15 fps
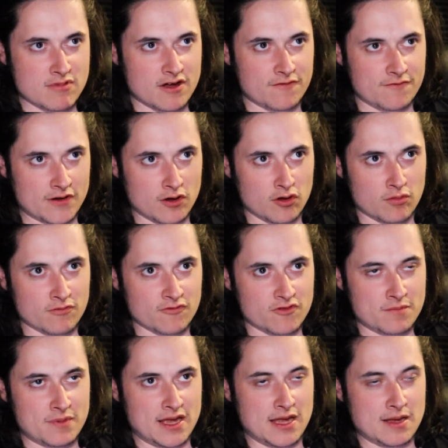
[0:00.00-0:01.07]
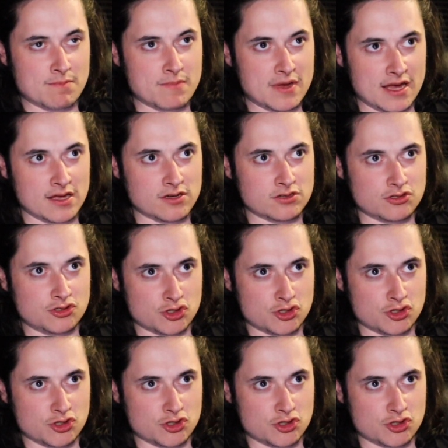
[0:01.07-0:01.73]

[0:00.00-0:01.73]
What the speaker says: a film for being mid